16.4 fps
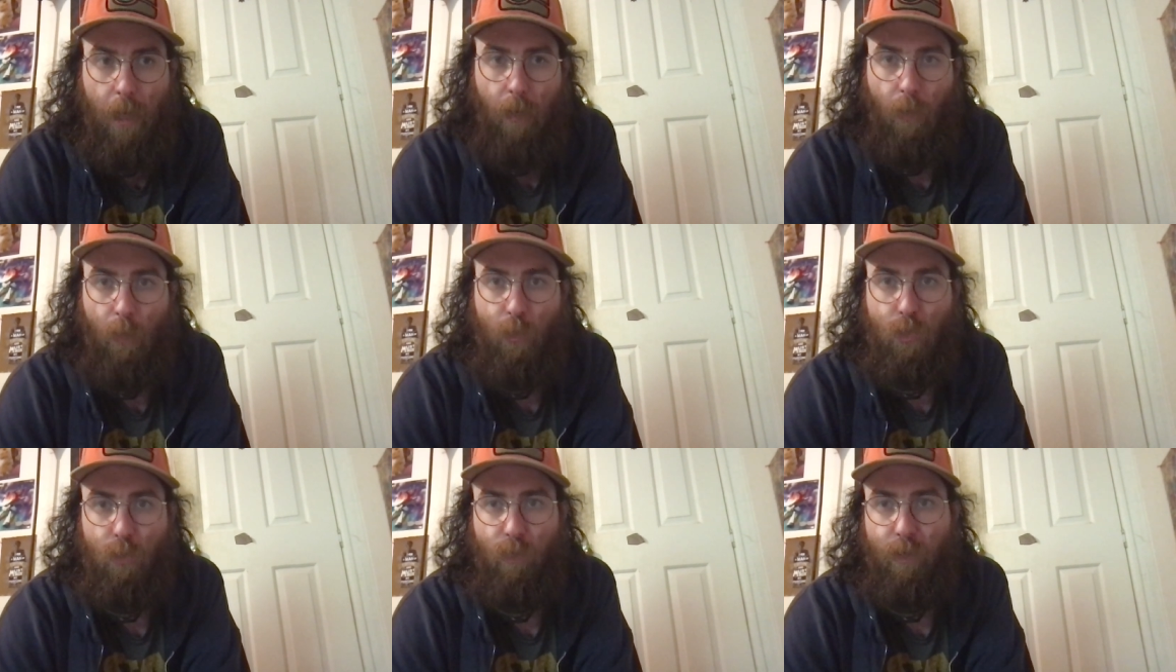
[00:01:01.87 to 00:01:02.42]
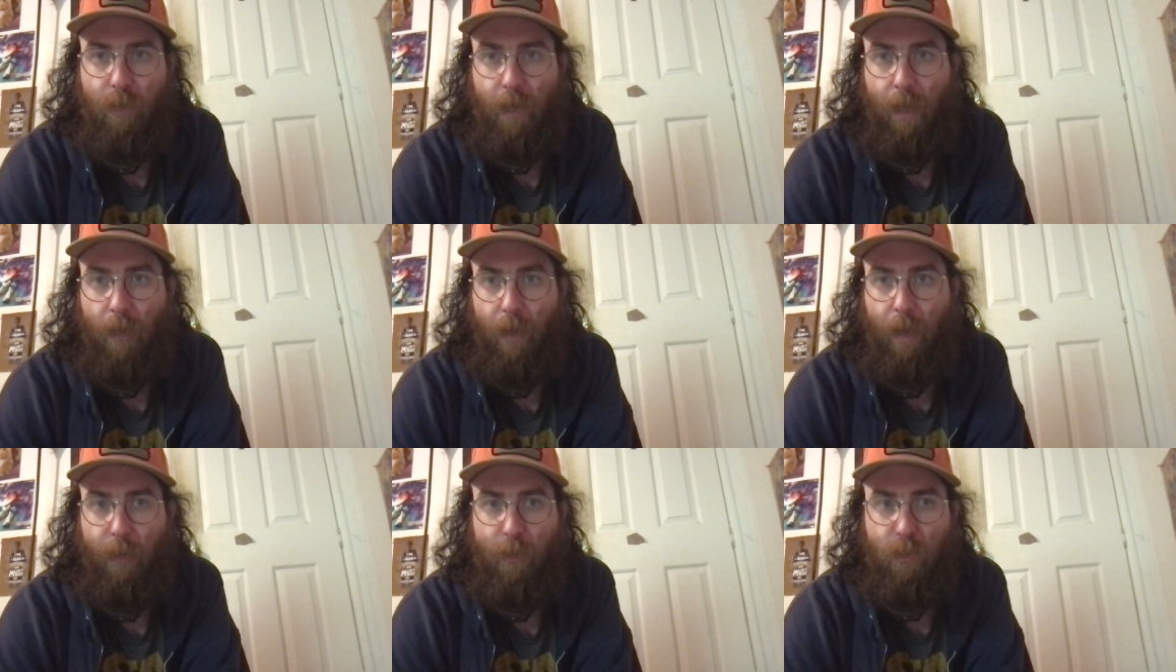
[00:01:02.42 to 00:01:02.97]
Also,
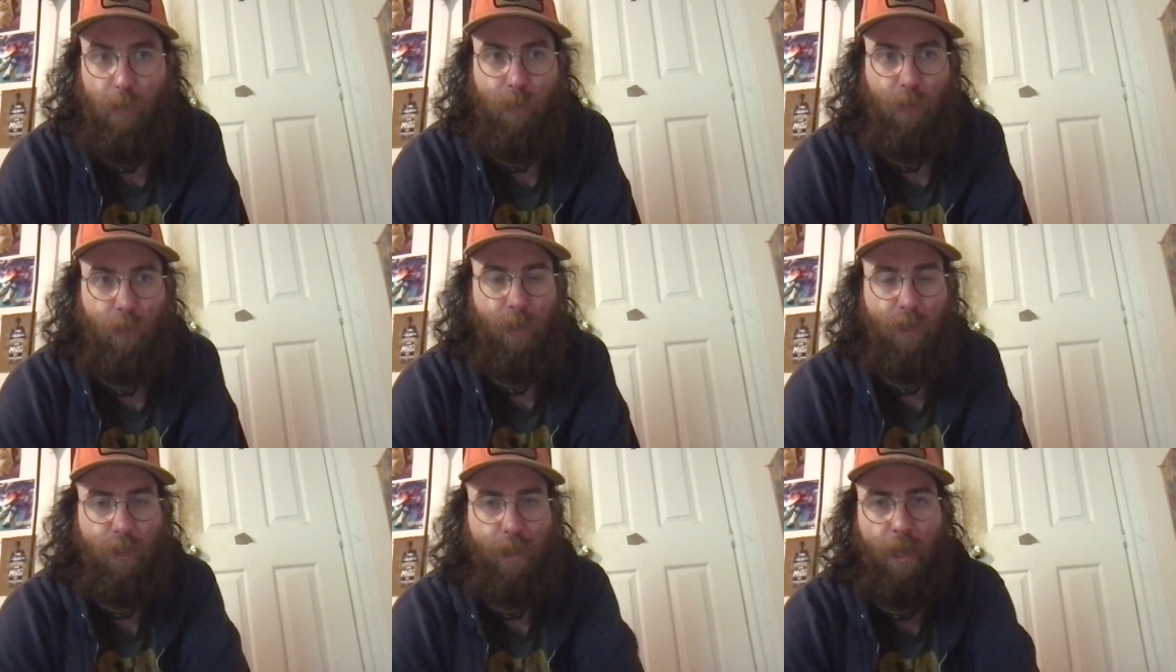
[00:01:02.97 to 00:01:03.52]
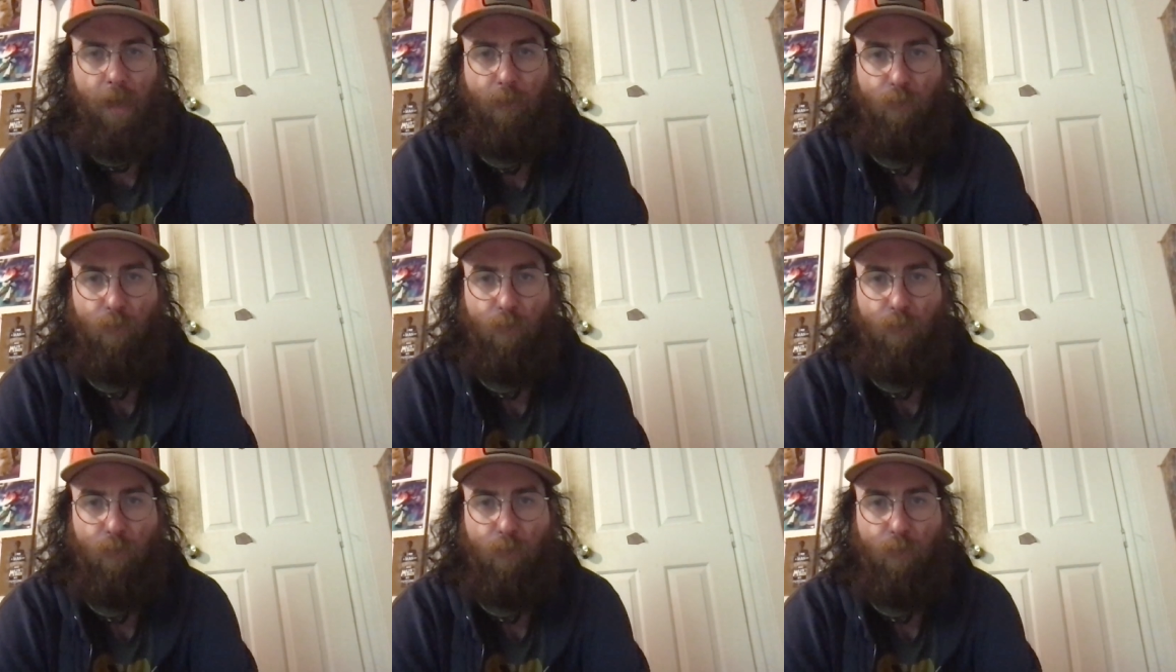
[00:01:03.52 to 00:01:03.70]
recount how this episode contains a key